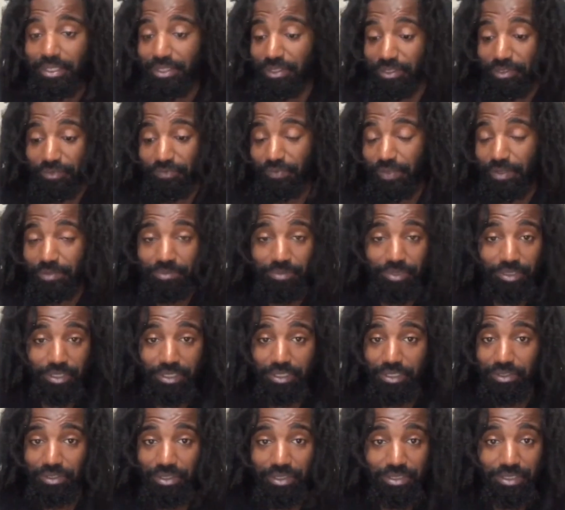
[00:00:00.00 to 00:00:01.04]
You know, if I'm
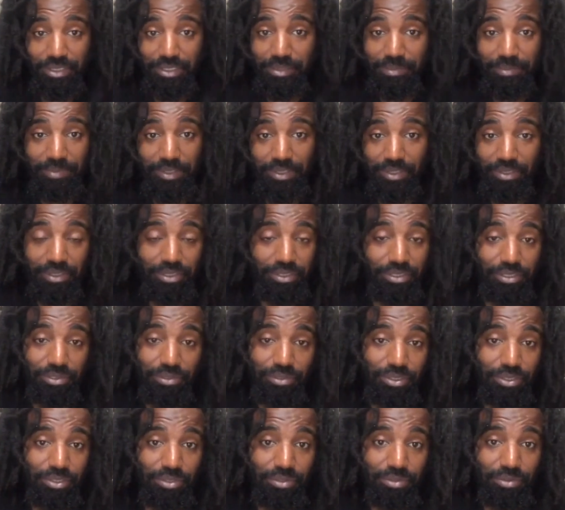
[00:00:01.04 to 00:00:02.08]
looking on something on
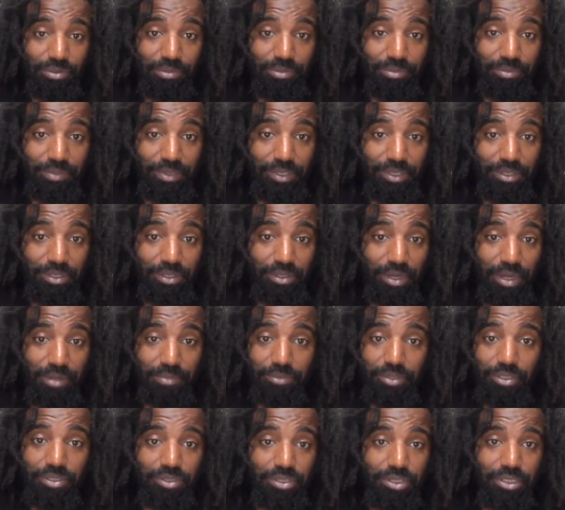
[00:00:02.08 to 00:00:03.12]
YouTube, you know,
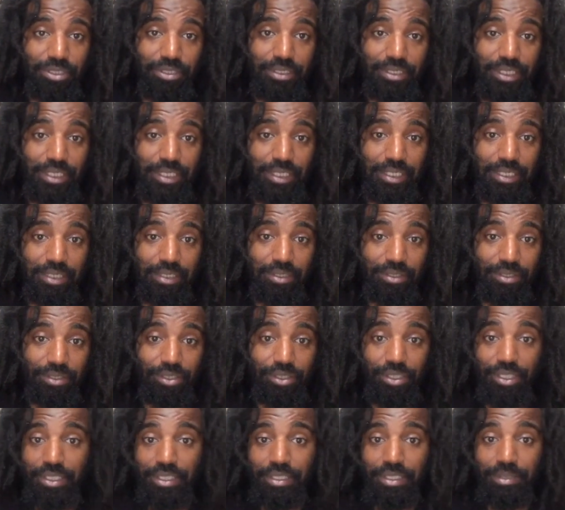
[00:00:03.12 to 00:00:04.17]
I'm usually
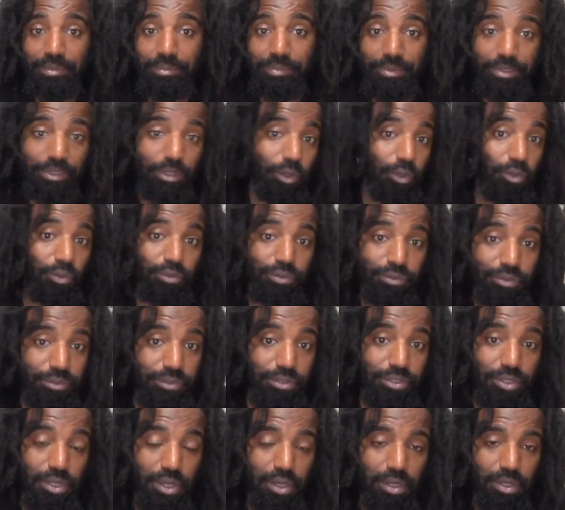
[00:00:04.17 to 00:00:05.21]
looking up an older
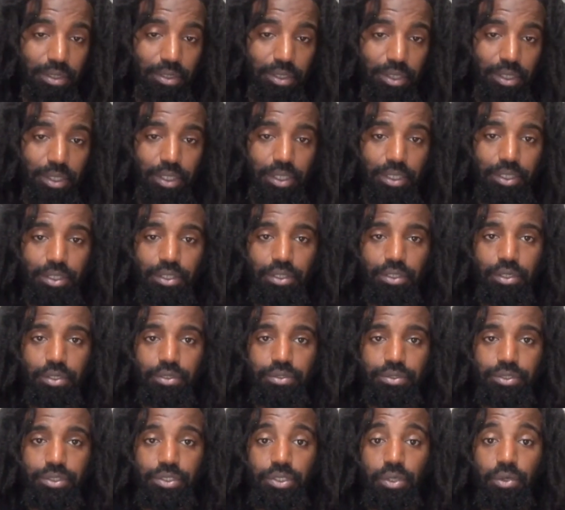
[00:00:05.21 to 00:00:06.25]
song, you
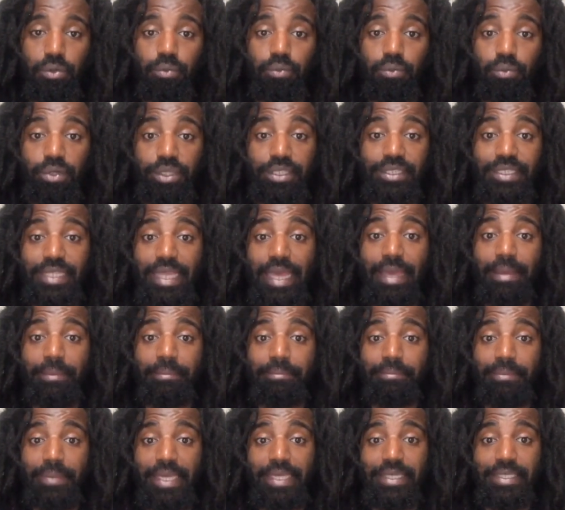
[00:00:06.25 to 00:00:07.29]
know. So what
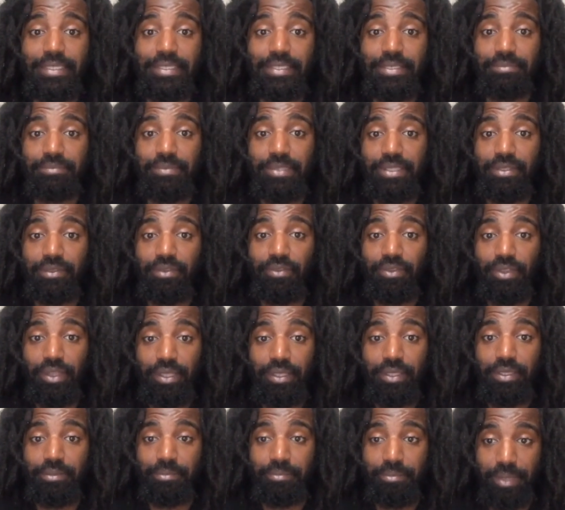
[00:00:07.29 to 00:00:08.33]
that makes me
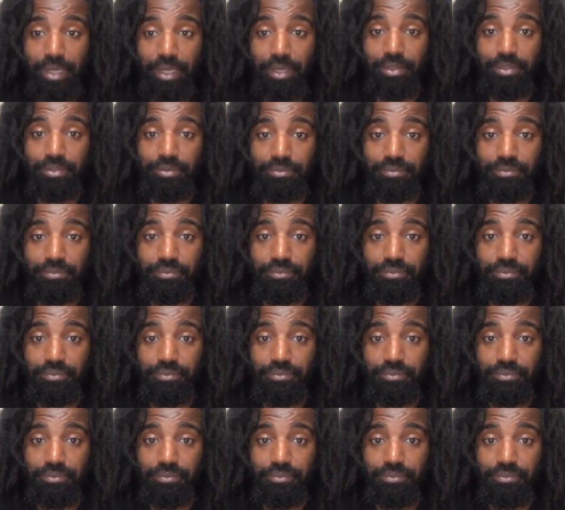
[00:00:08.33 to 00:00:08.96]
think about